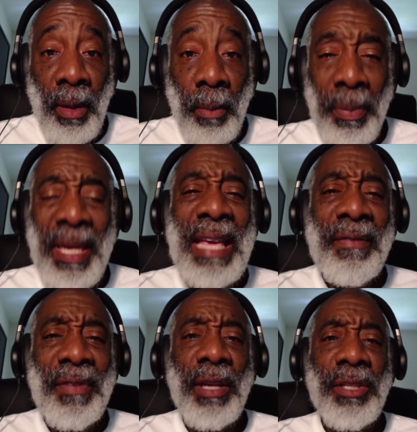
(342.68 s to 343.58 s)
But
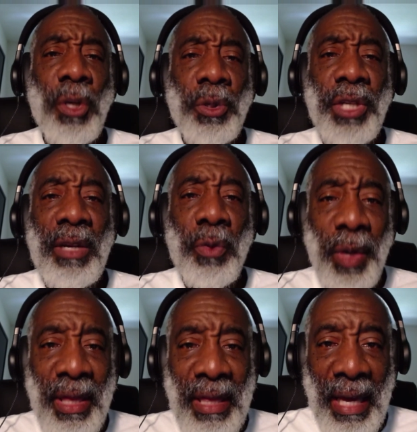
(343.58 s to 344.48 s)
even associated
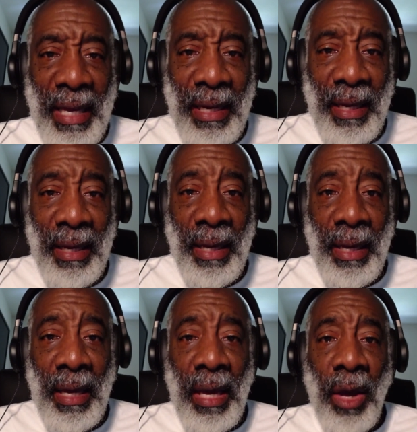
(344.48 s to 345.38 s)
with that,
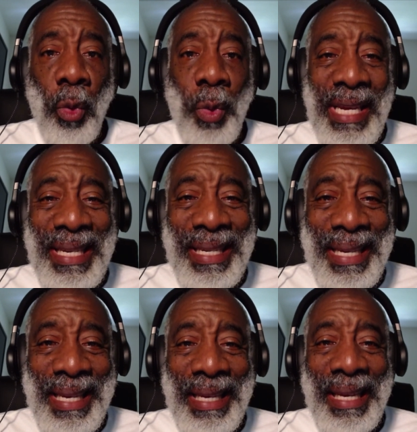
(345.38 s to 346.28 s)
we
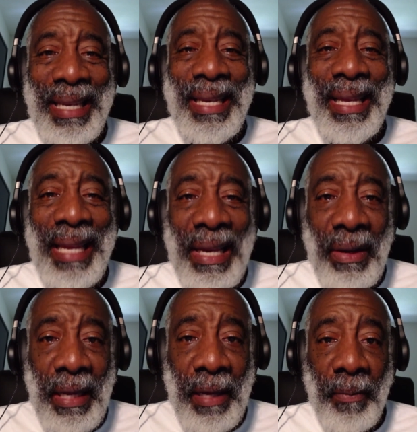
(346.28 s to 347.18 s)
see
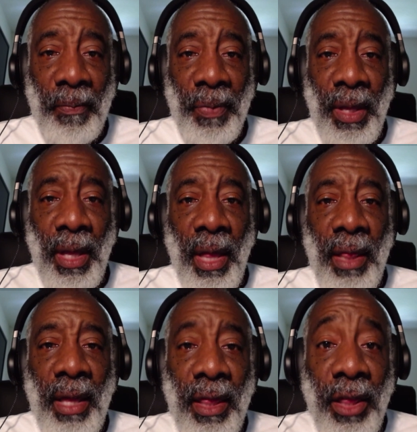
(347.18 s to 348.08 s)
clearly
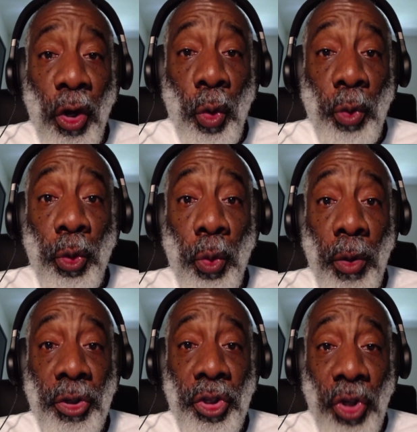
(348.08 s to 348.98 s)
that those who are
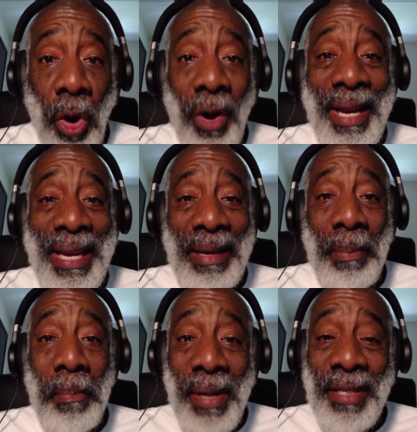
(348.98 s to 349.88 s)
starting
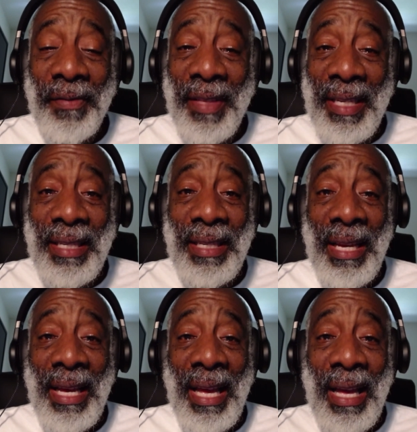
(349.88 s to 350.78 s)
much of this
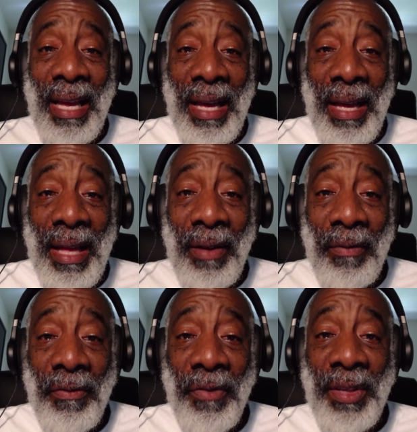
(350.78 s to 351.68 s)

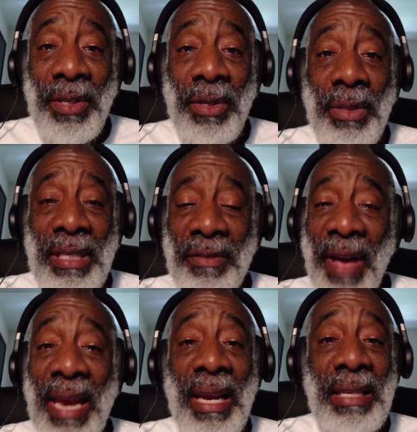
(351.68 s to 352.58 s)
this
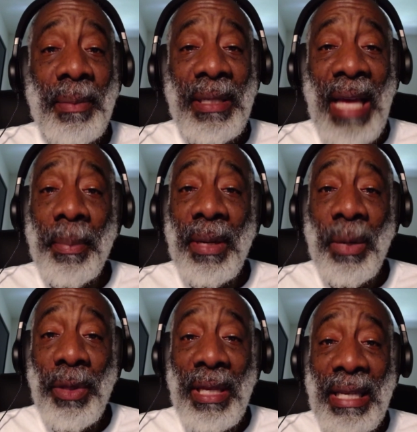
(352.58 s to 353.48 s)
vandalism that's happening
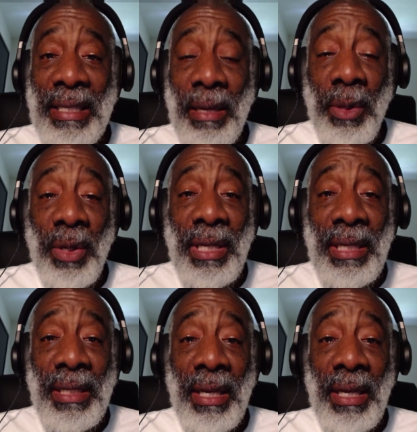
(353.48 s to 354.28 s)
within these communities